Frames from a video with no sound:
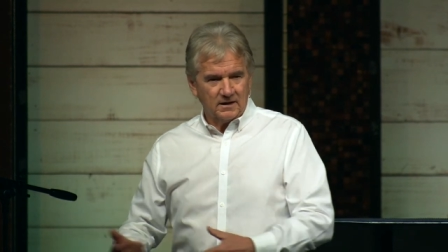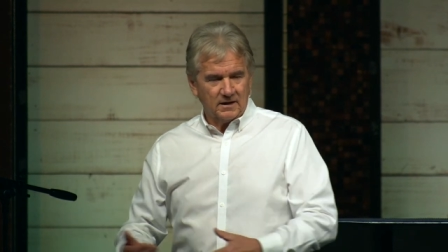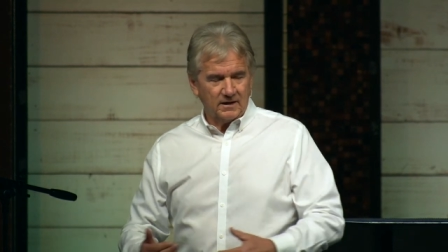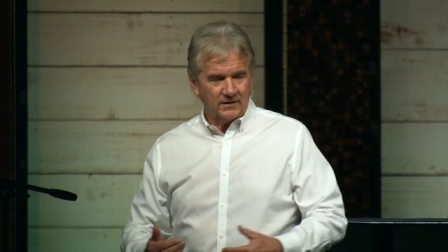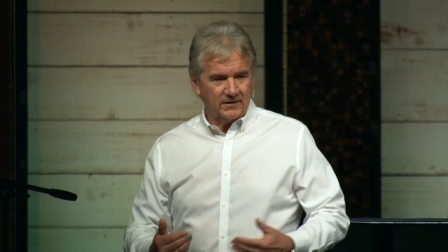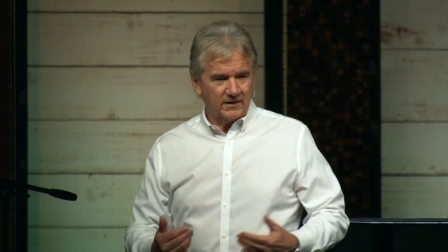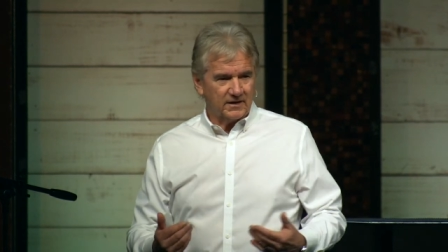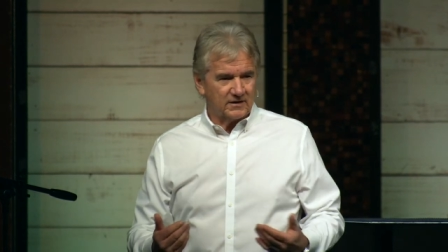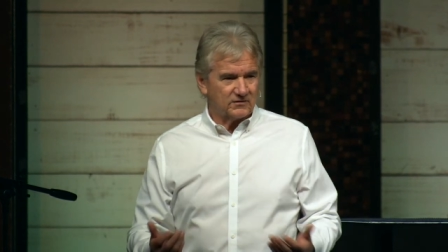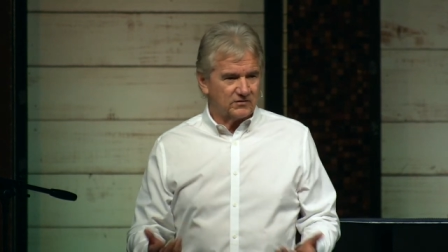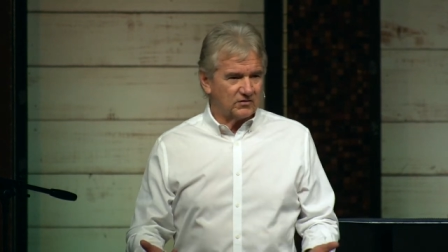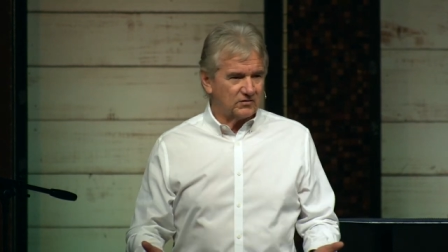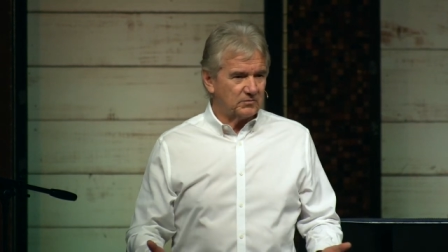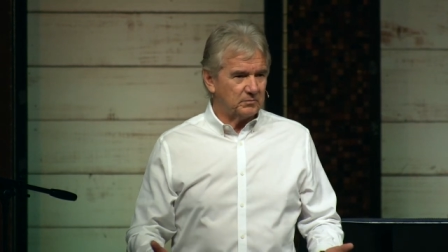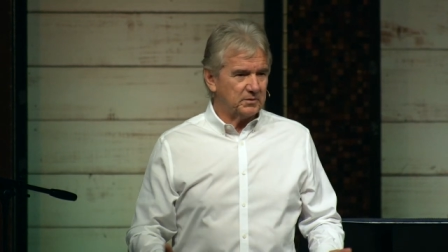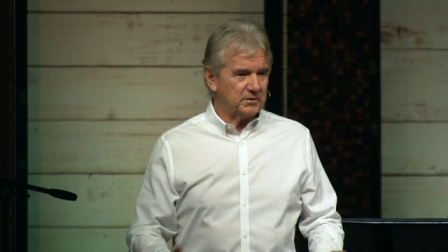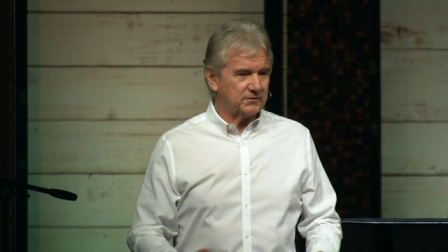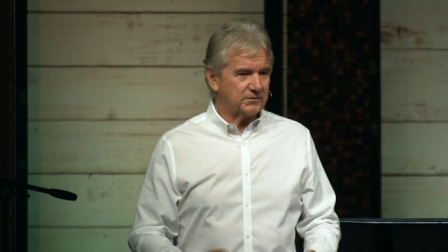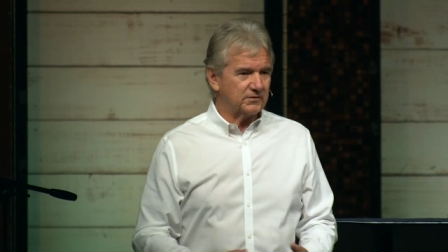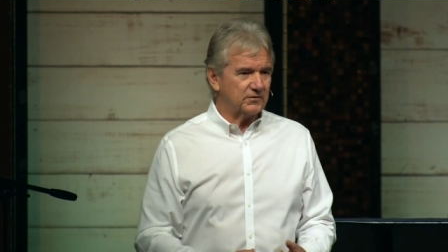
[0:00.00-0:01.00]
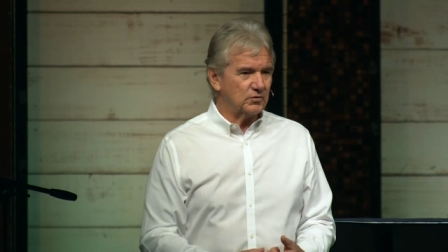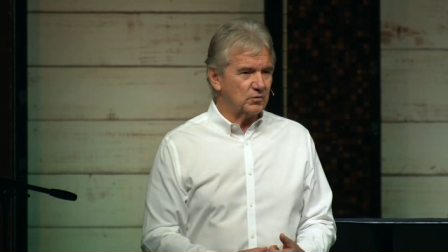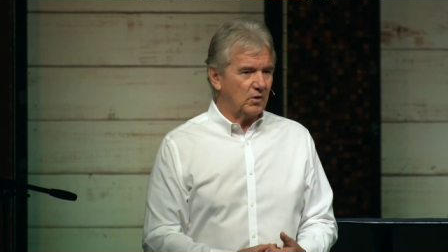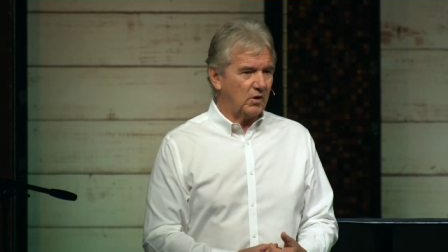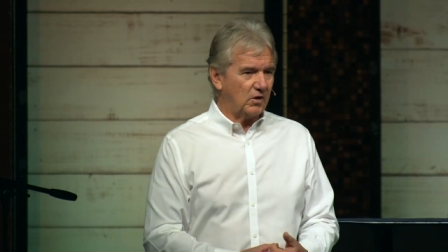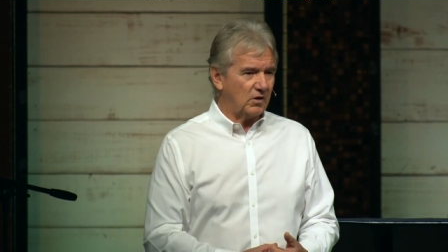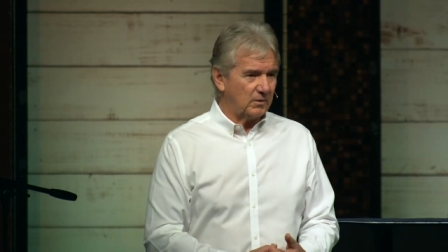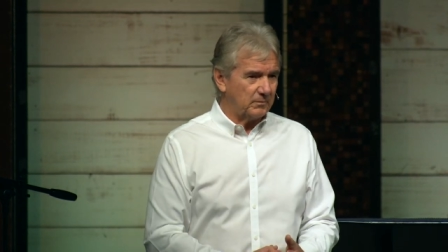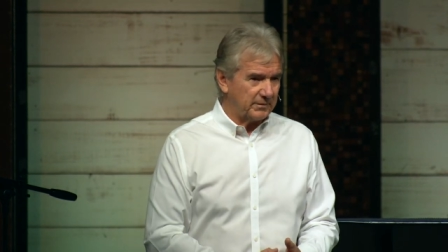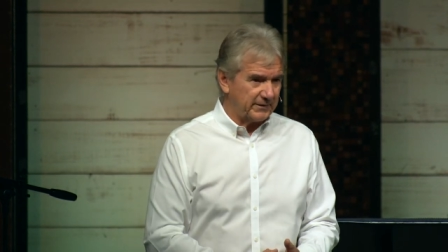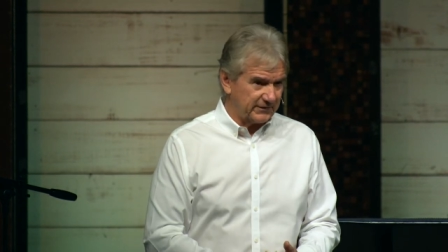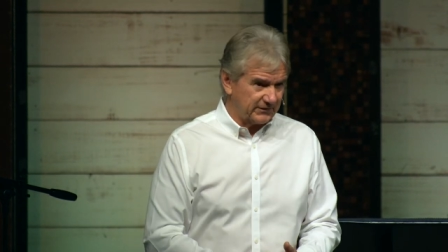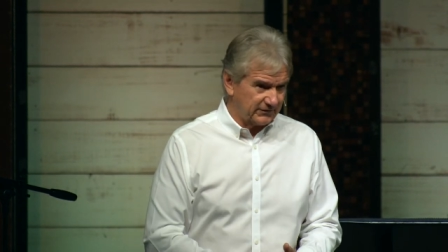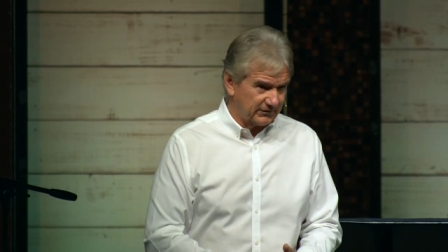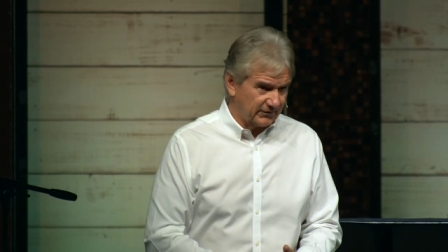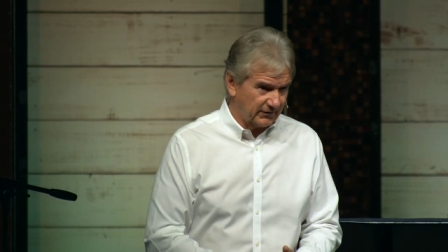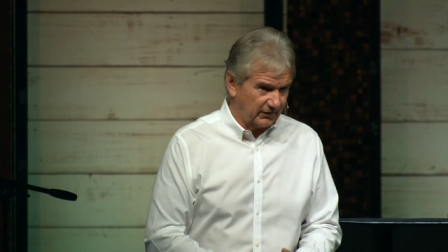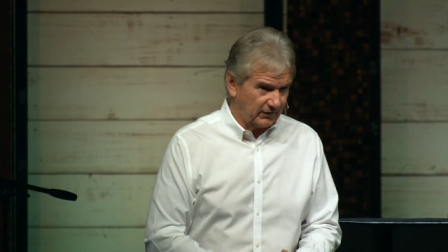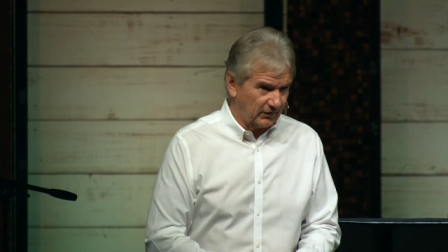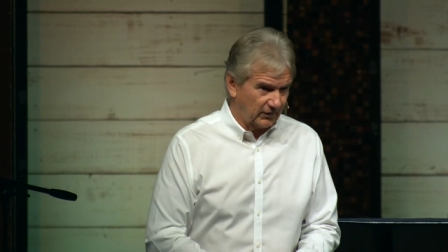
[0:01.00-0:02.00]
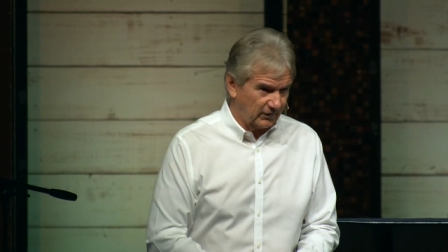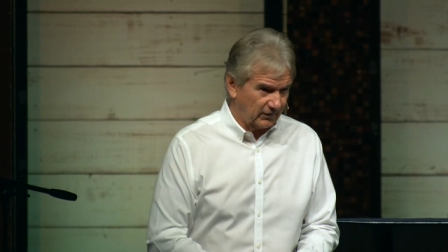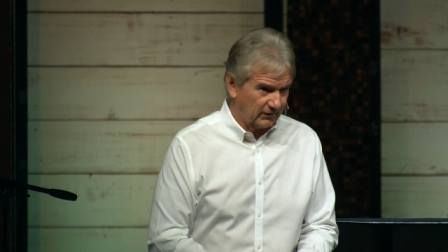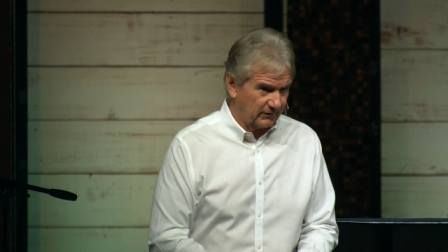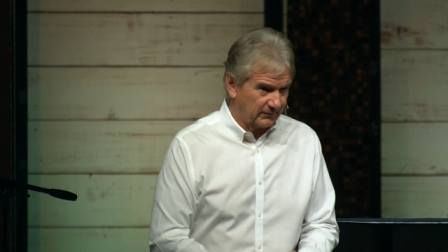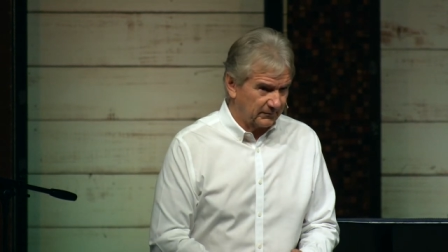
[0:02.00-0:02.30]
and they had just built a new Arby's there.